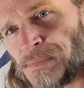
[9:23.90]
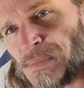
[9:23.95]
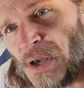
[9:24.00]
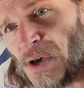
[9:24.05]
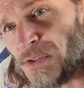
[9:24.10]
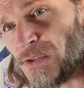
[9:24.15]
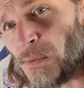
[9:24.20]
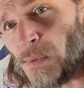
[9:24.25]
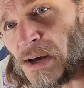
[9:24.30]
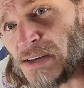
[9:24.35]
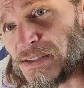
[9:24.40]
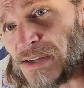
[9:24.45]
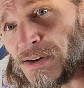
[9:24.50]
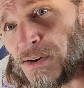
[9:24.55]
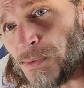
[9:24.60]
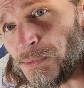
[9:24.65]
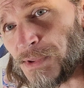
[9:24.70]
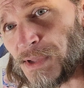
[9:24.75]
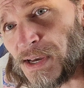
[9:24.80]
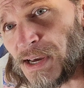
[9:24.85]
Otherwise, I
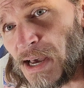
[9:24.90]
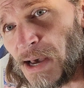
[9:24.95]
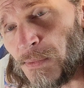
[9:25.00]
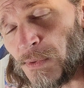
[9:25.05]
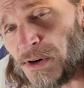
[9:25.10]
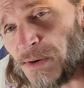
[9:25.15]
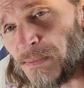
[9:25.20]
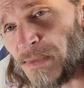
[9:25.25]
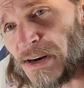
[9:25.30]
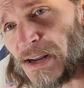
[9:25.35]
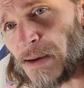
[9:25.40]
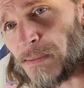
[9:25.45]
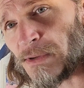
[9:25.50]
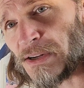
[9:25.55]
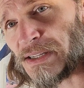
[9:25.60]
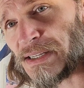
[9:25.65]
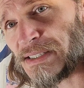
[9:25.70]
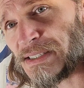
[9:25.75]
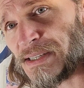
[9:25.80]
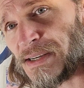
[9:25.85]
don't think I would have been able
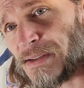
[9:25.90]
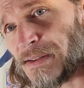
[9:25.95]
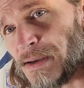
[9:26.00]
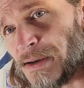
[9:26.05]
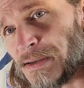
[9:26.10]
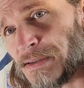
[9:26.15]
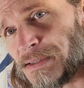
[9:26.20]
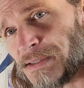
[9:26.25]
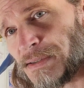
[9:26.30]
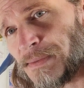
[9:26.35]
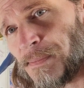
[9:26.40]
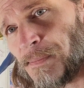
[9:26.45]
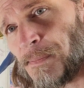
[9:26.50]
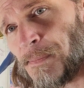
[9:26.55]
to see this.